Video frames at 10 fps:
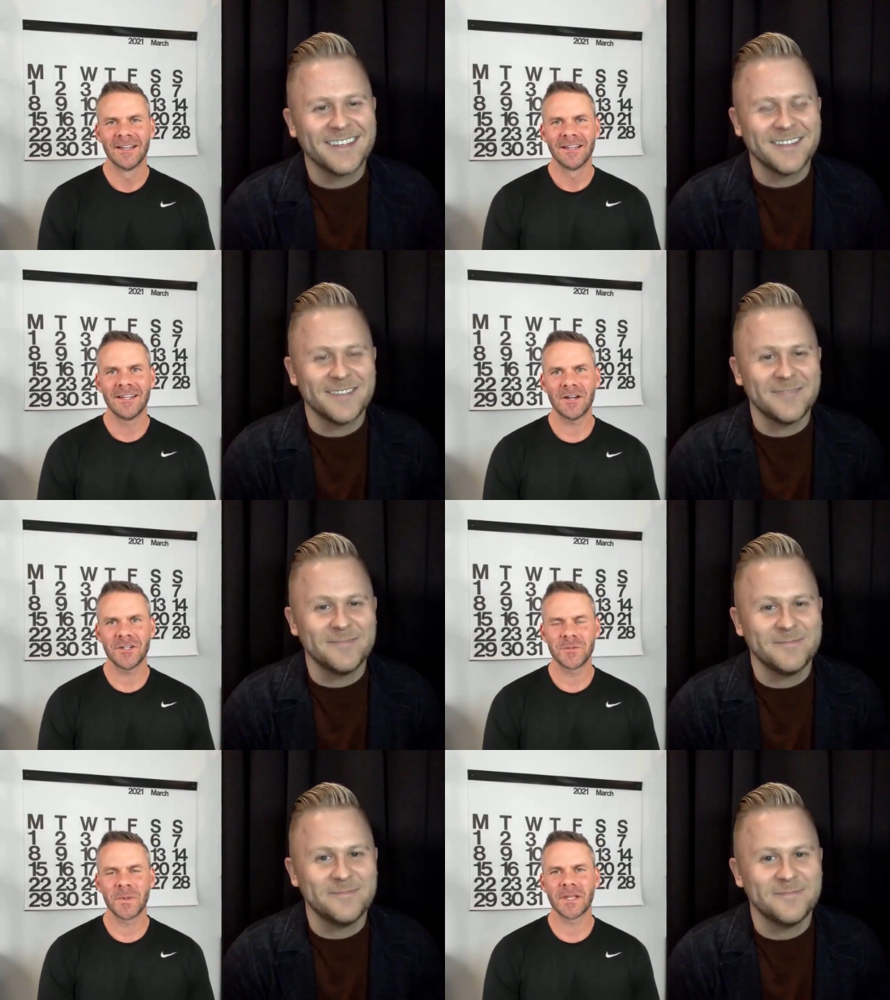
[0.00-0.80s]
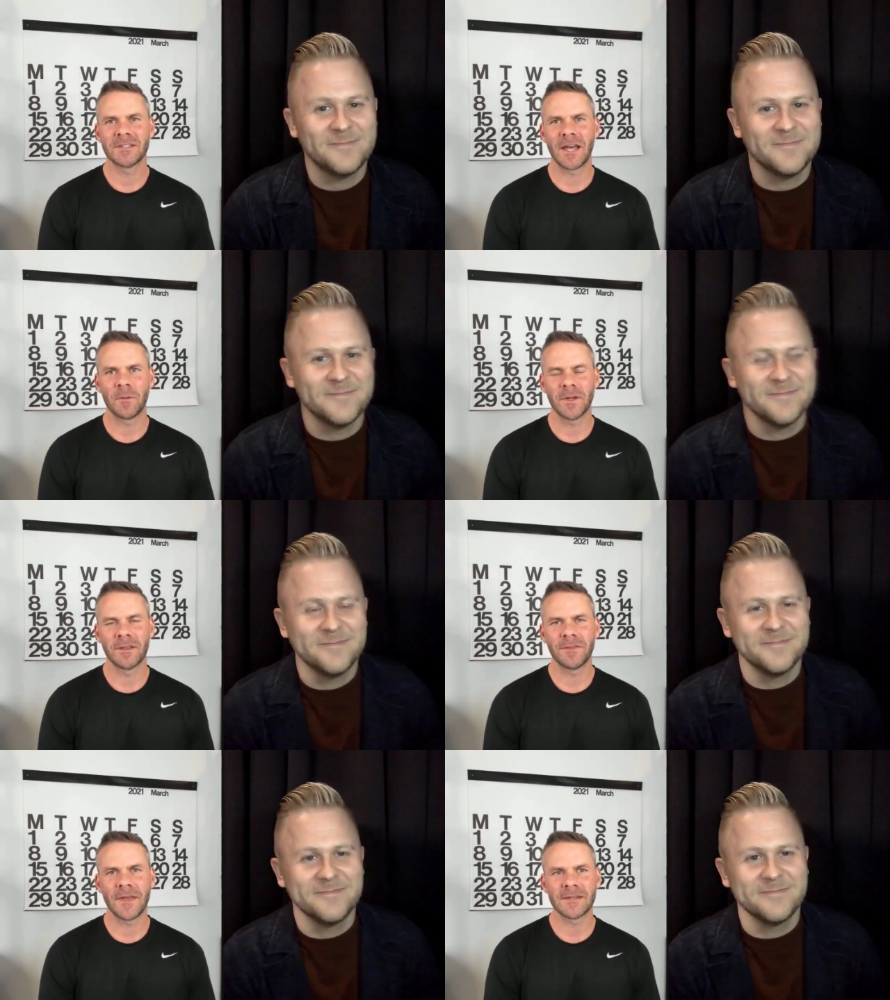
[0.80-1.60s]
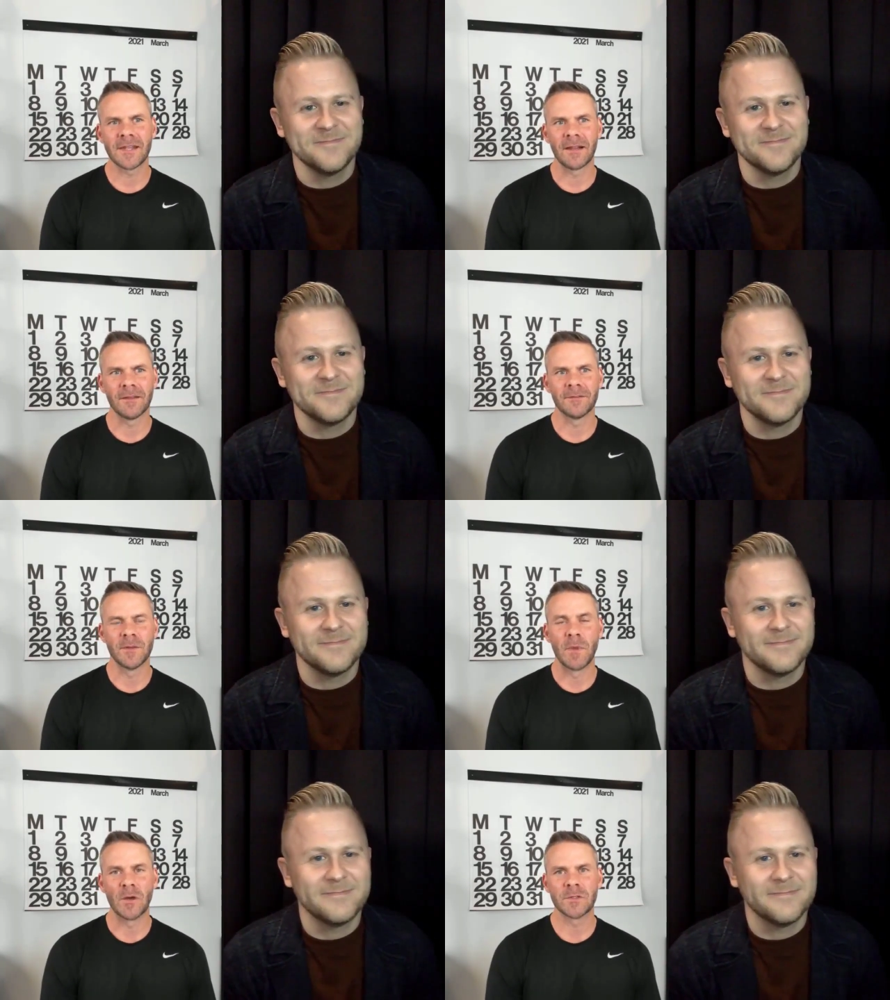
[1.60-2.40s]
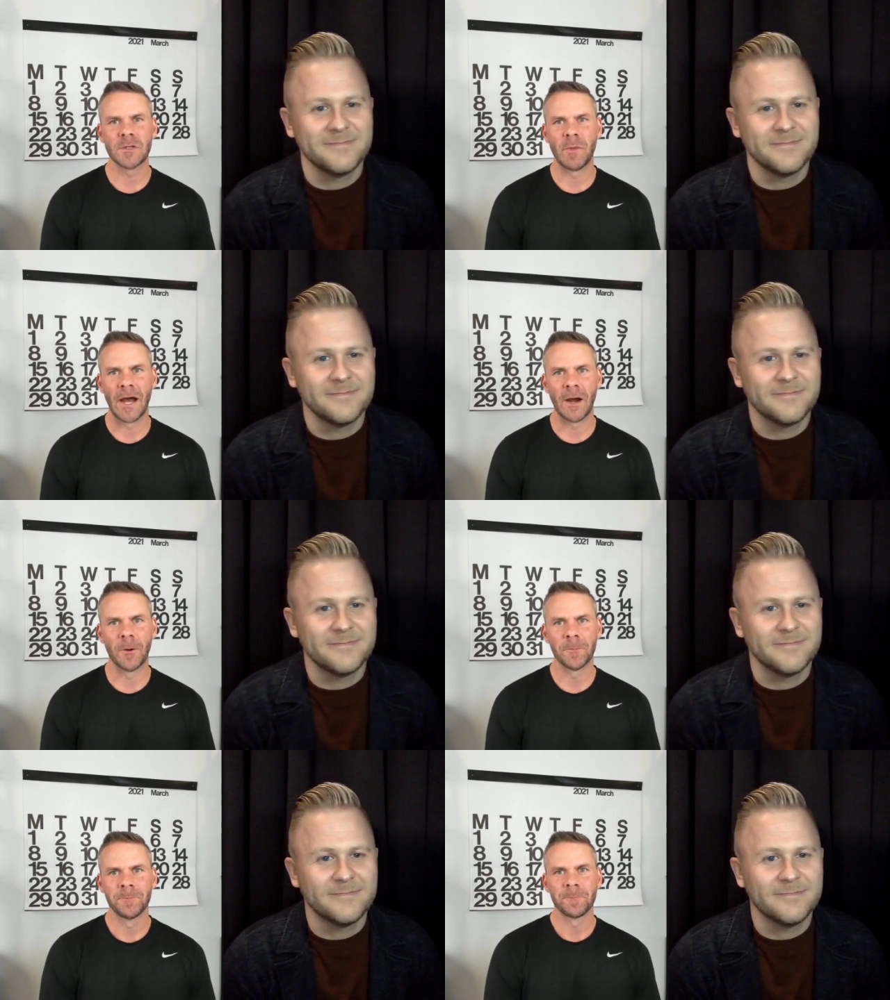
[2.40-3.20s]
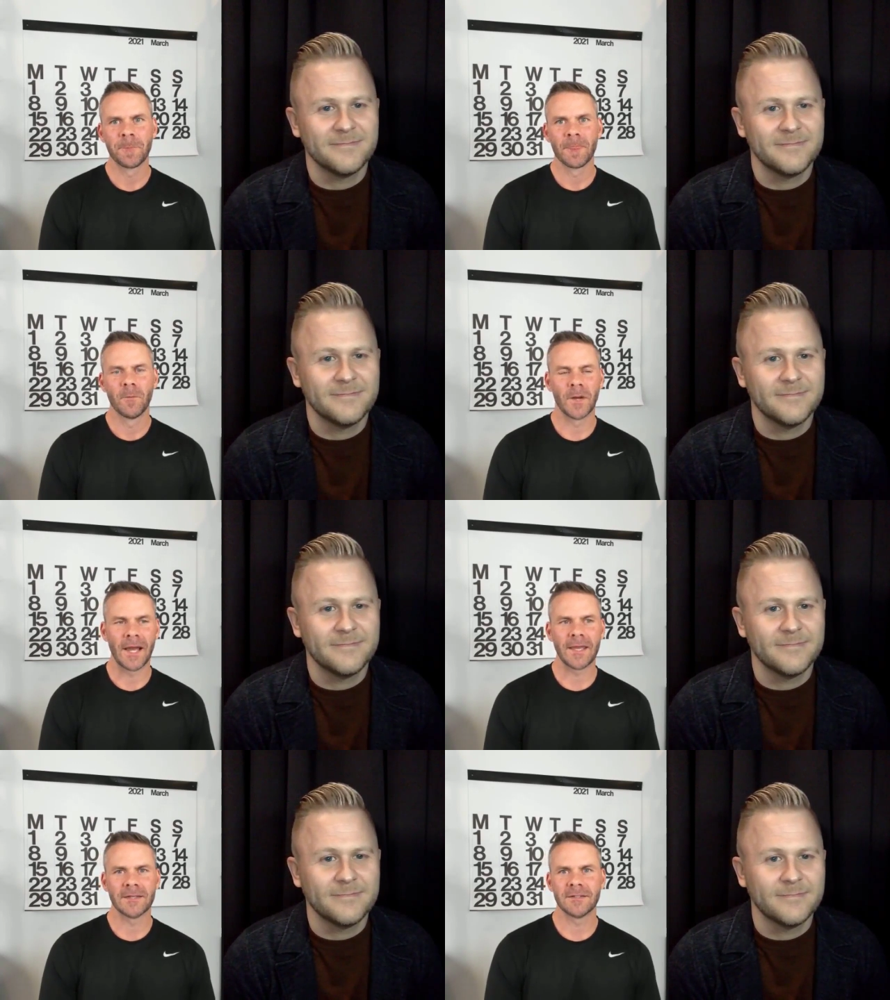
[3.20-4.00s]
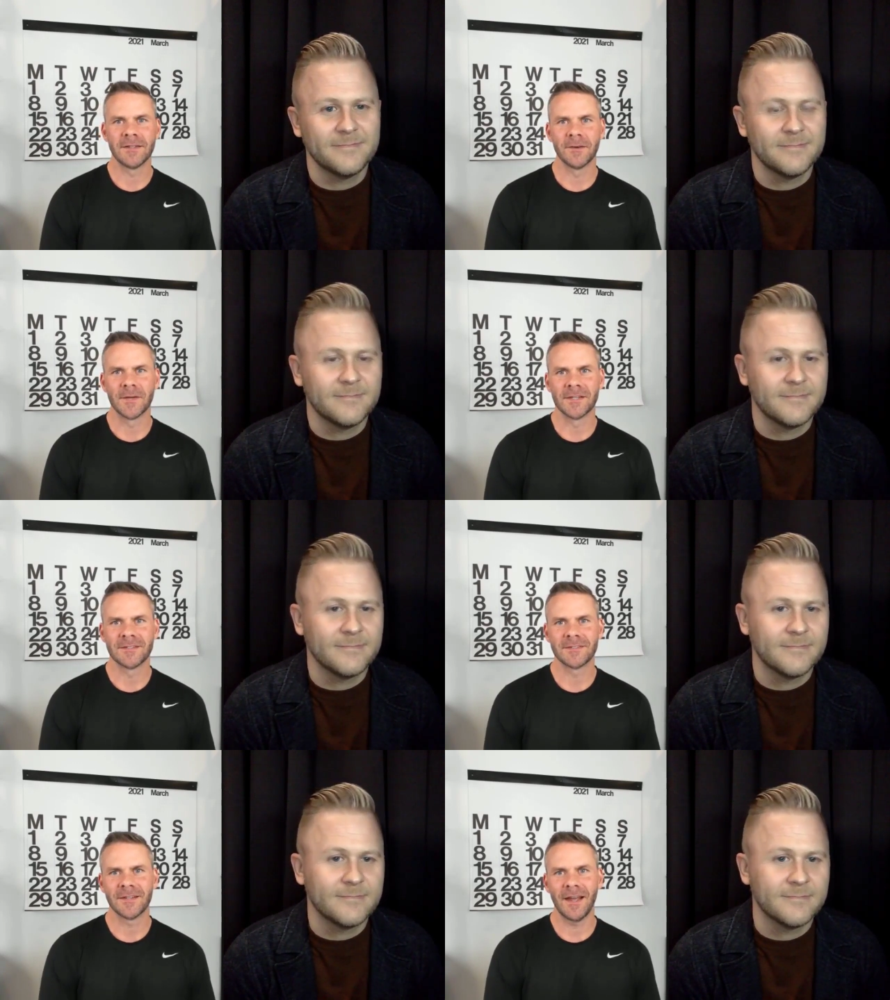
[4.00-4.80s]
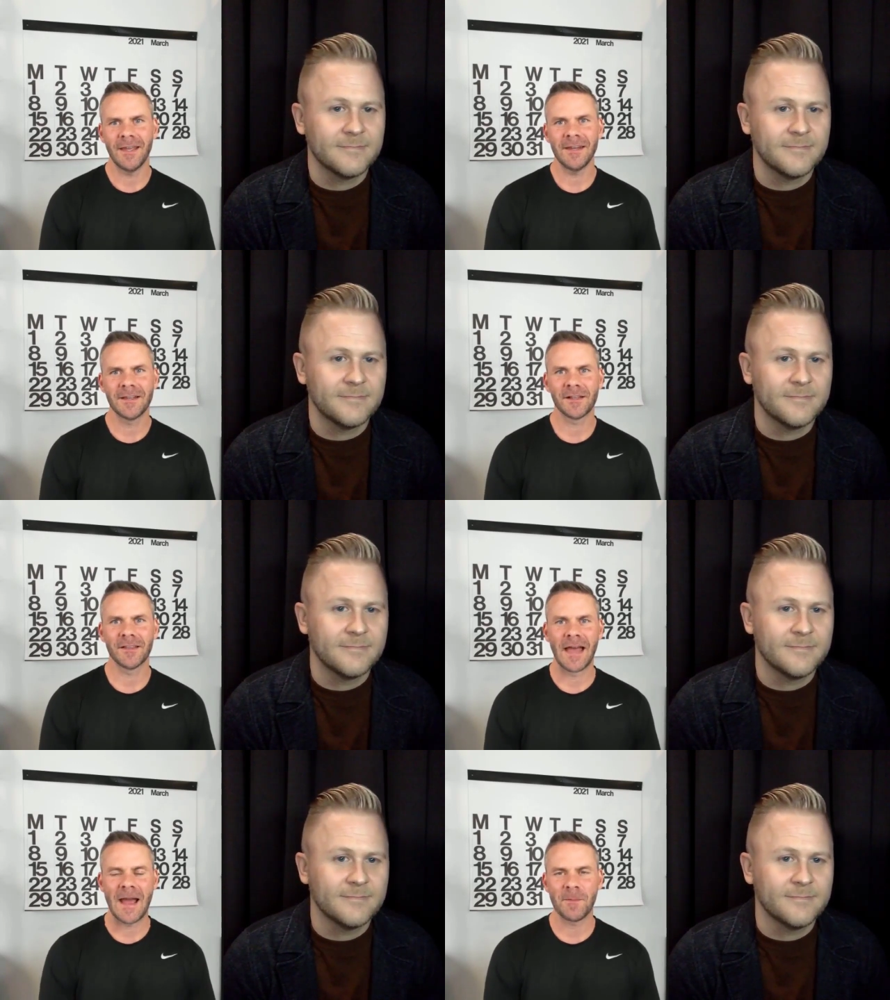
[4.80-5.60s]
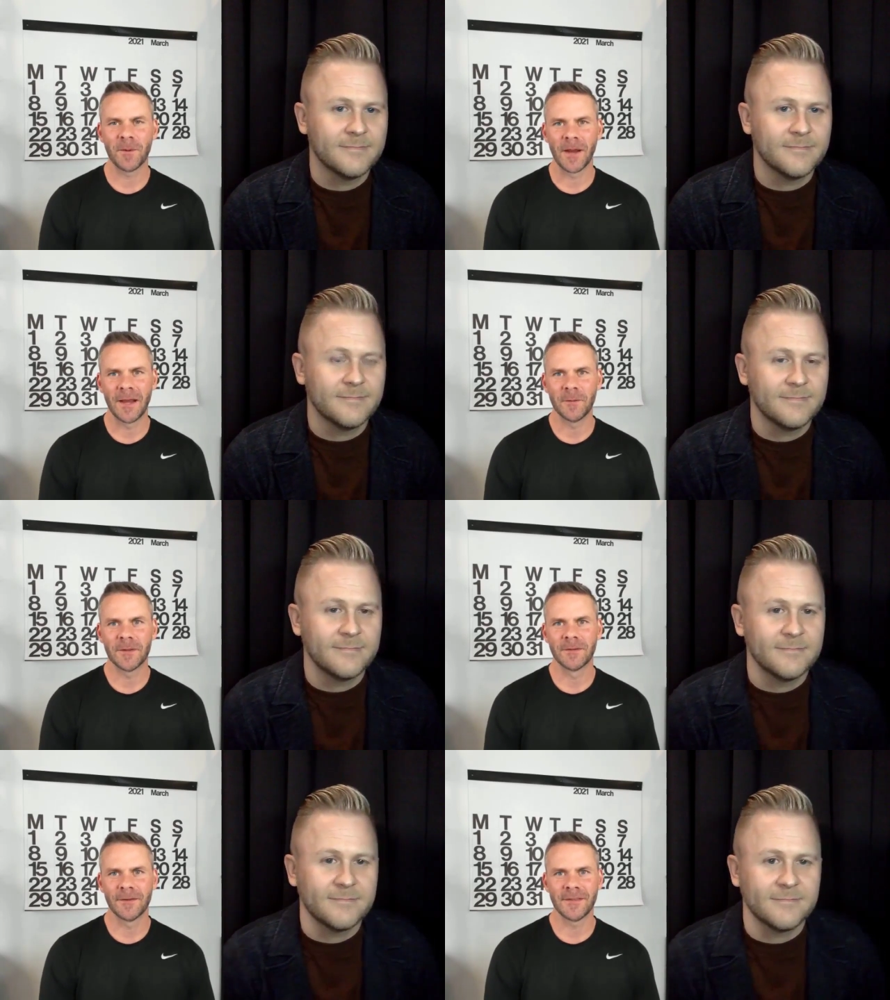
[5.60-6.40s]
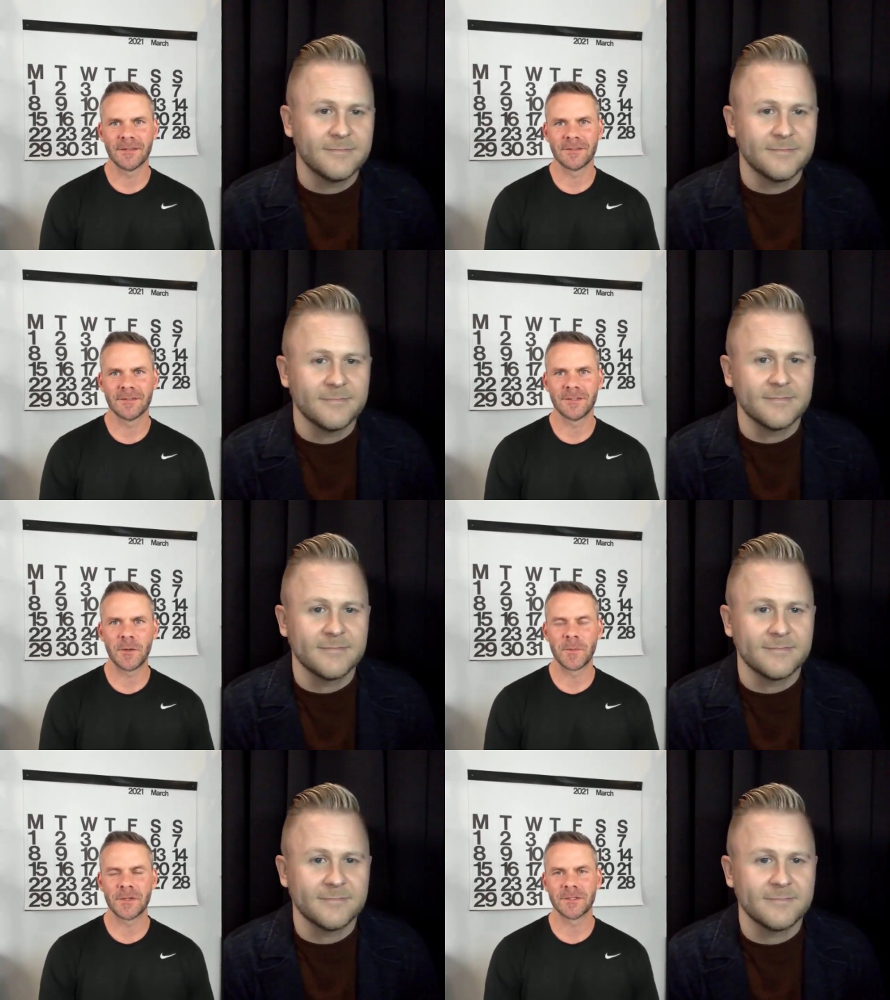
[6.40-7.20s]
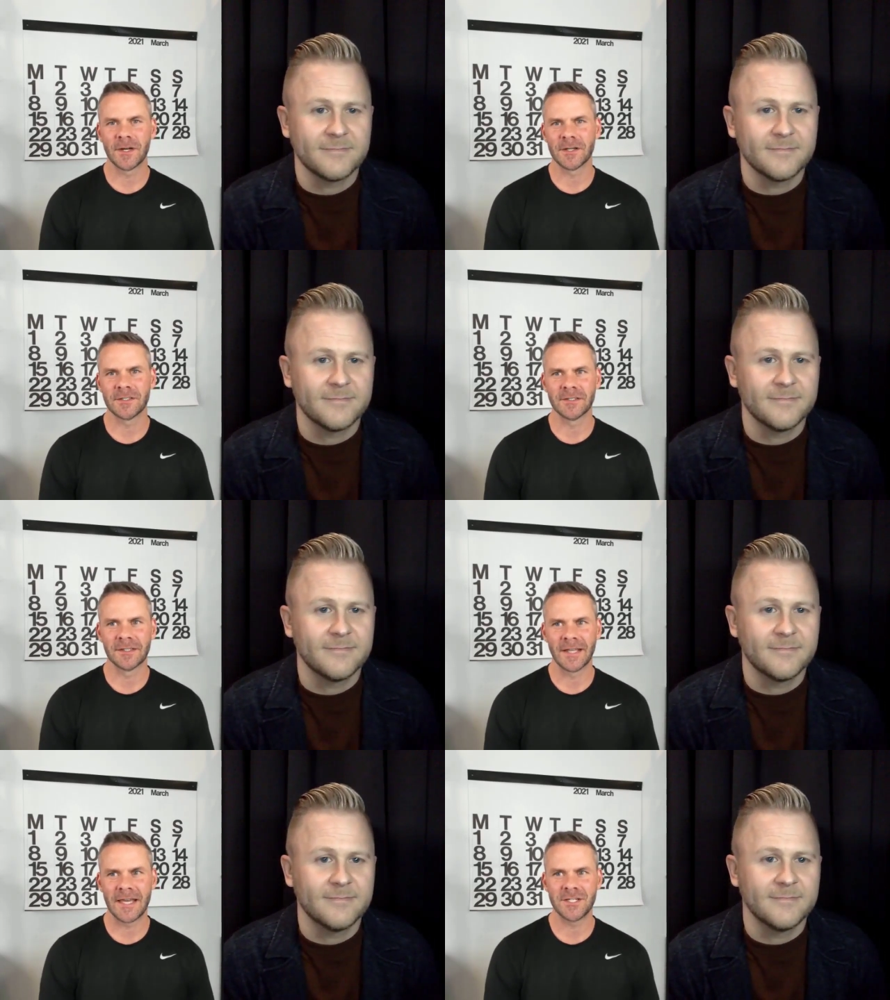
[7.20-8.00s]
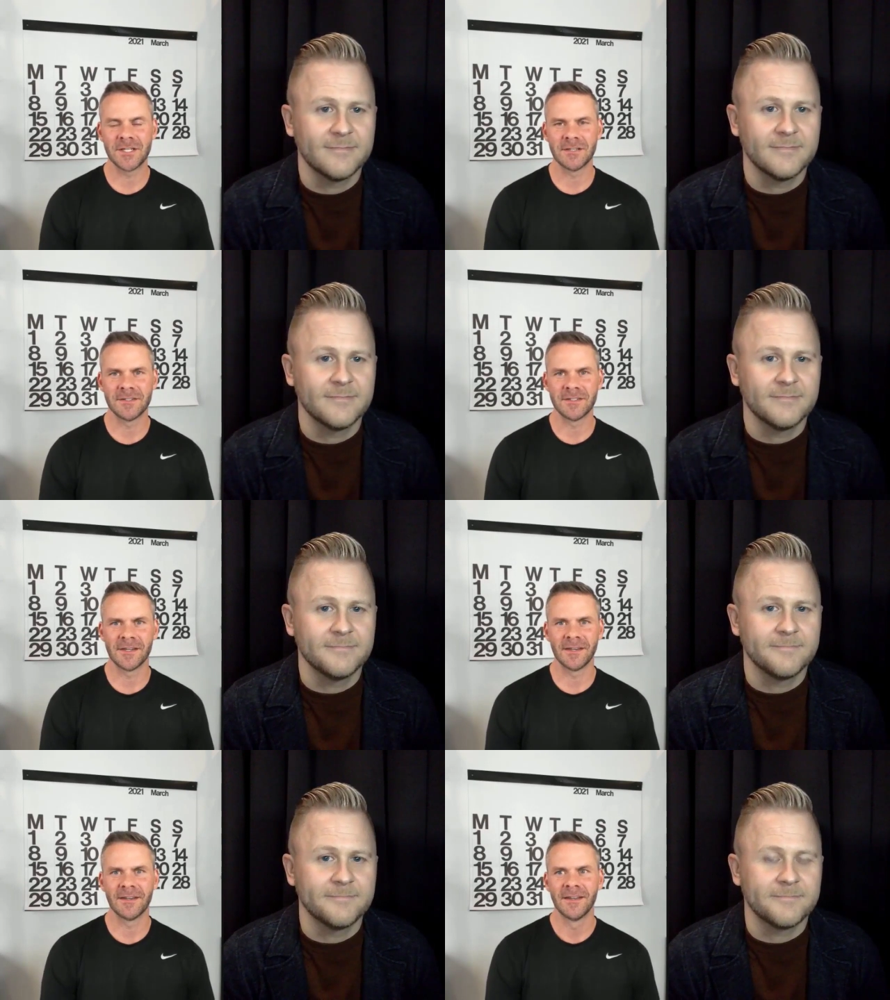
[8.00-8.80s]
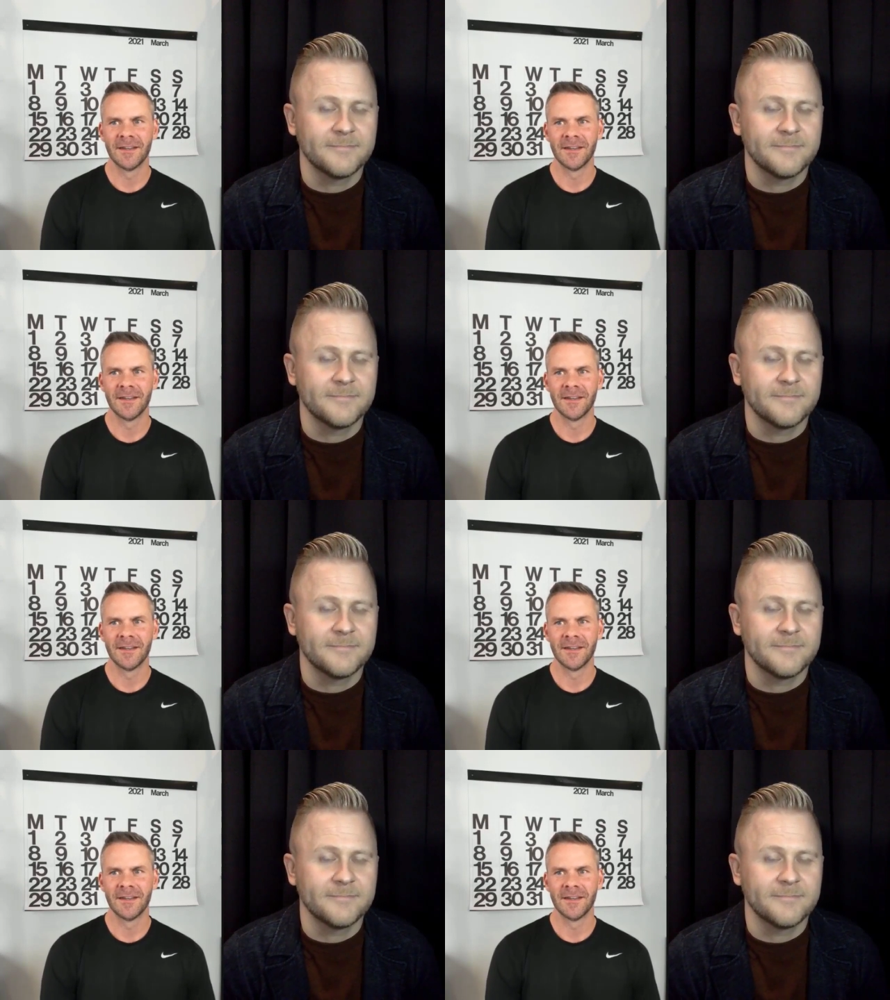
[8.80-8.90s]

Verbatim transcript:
Speaker 1: no, just really excited. One of the things that I love the most about what I get to do is I get to collaborate with all these superstars and legends and